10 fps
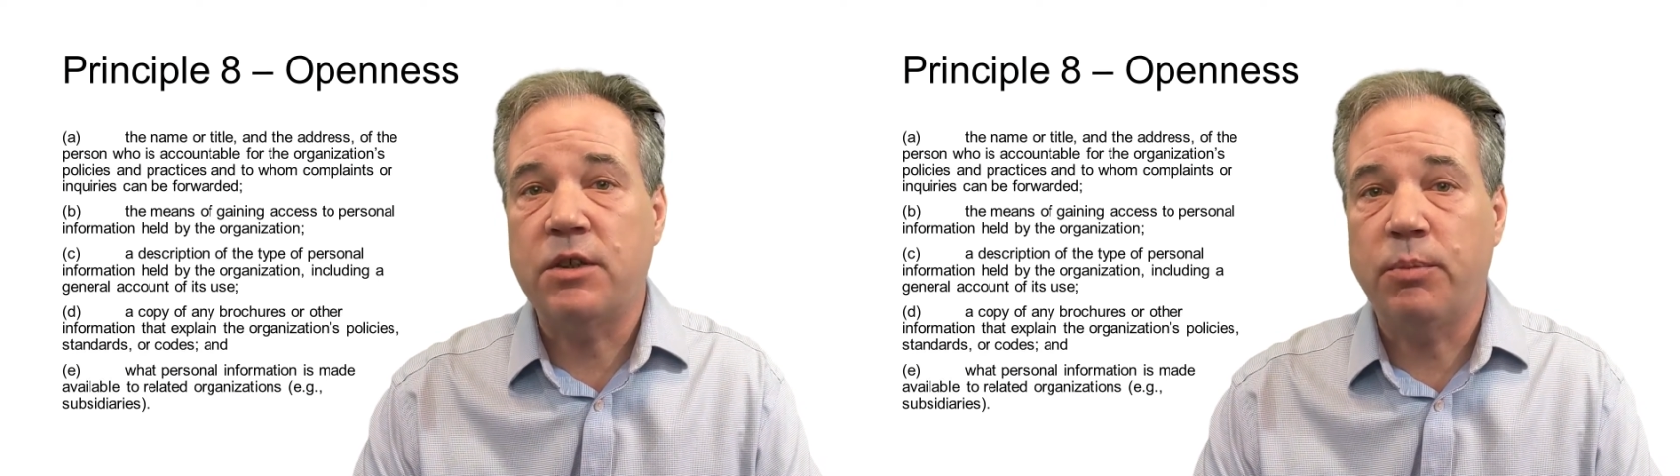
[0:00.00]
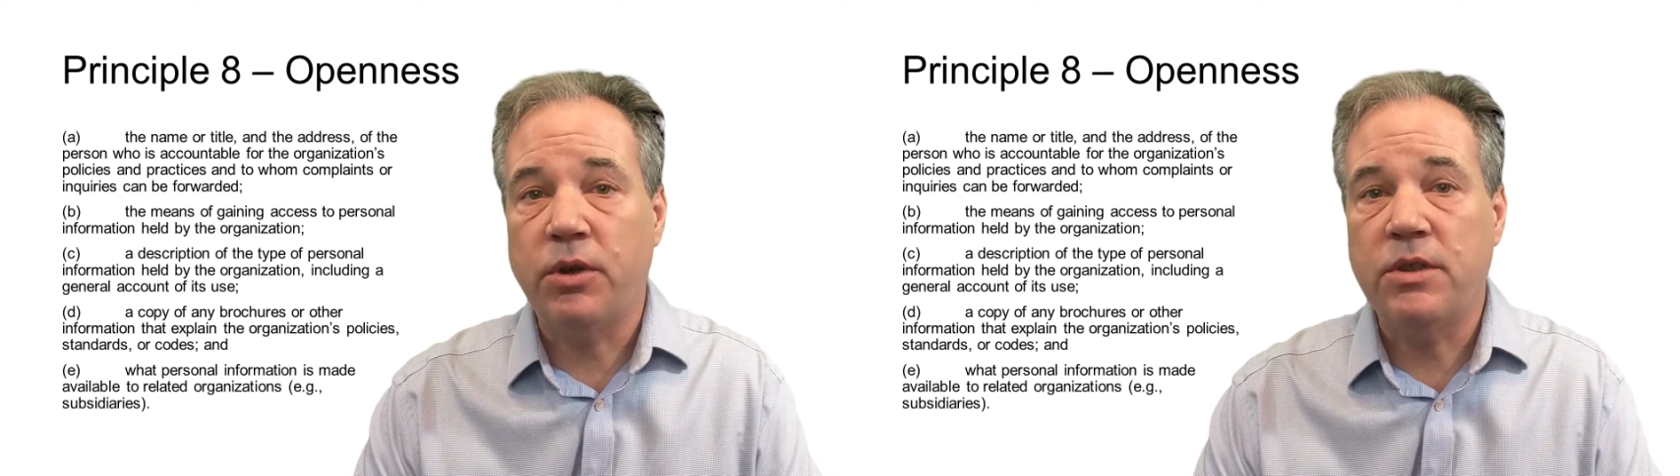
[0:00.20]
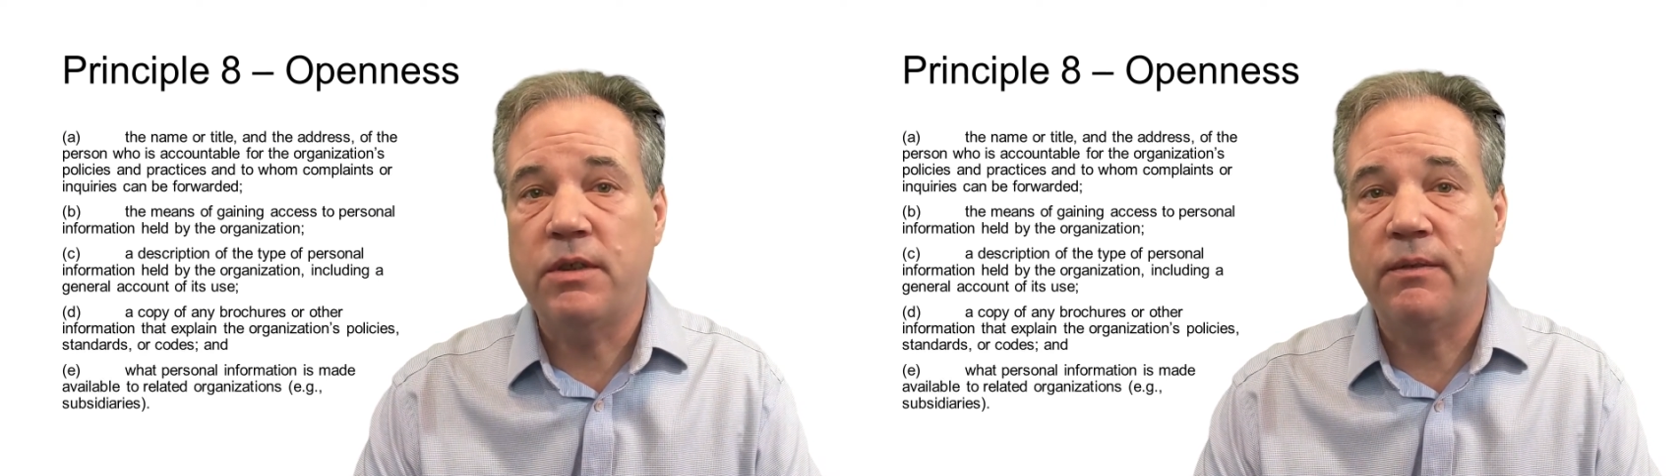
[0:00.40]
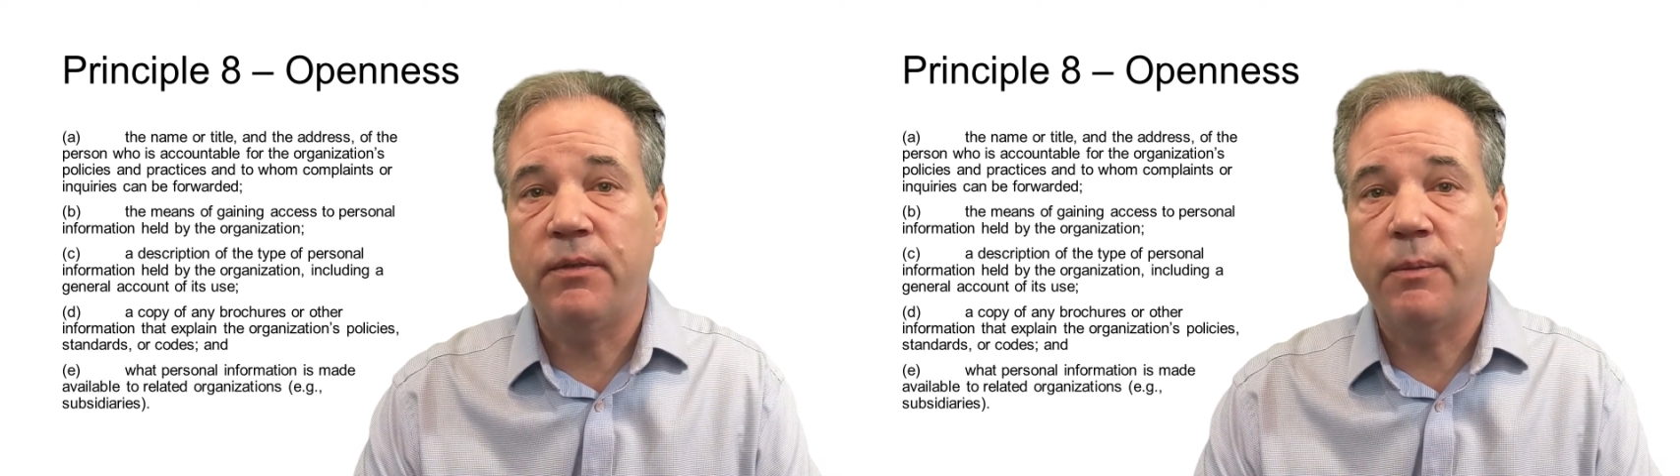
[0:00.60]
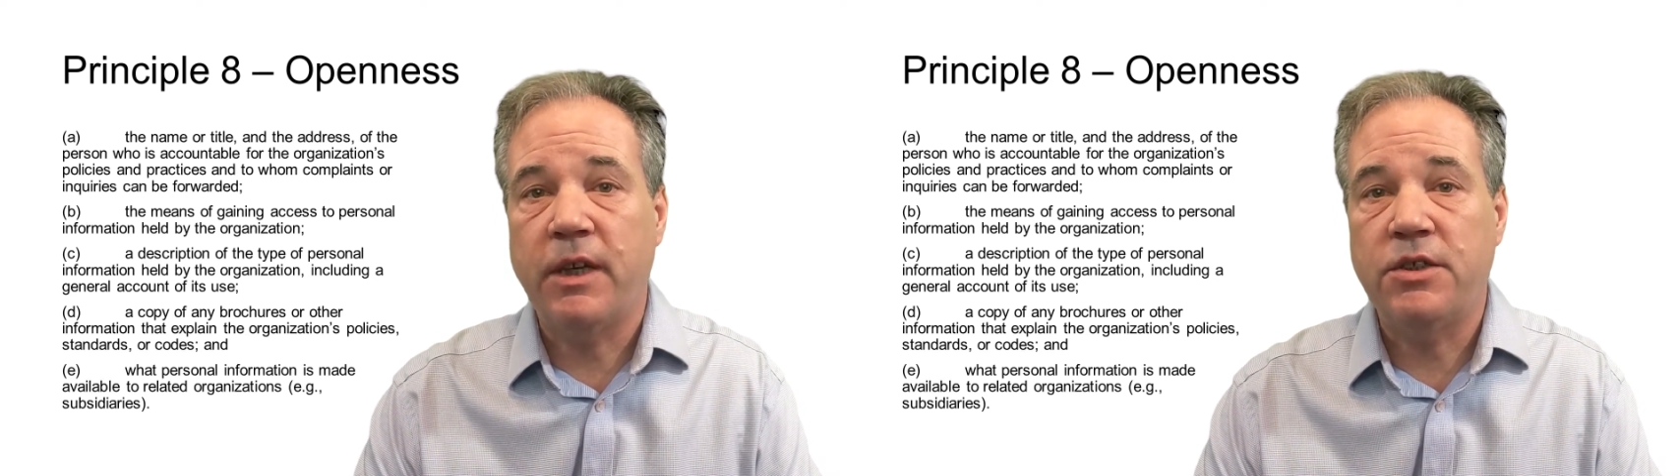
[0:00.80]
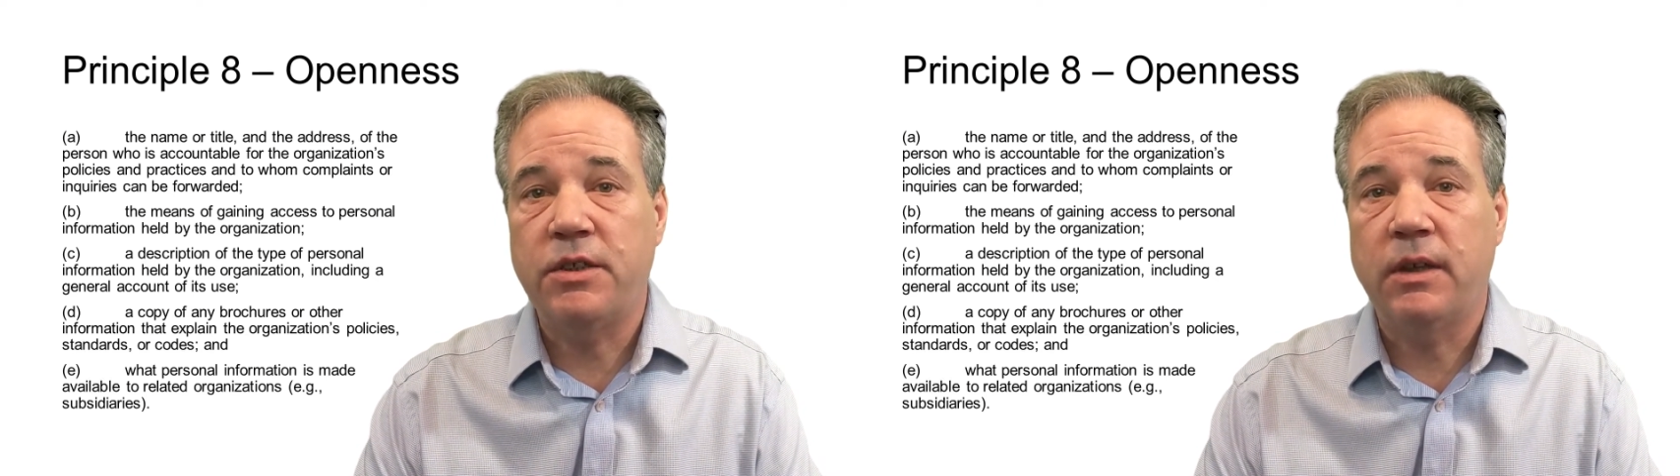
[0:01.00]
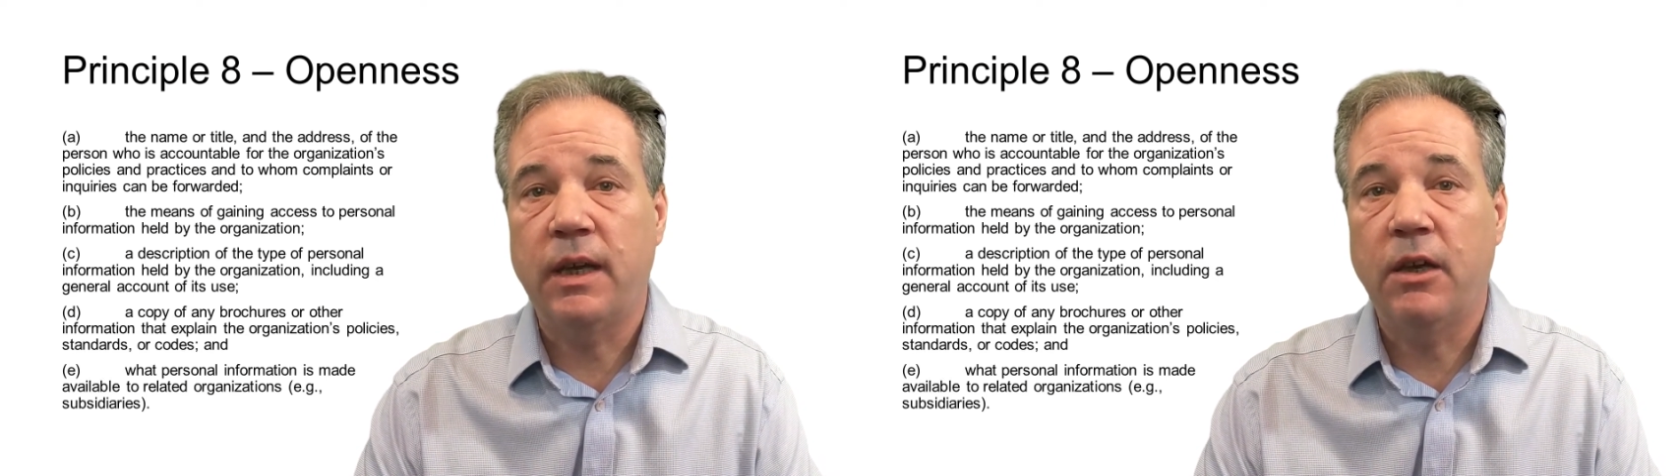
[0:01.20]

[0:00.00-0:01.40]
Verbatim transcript: to personal information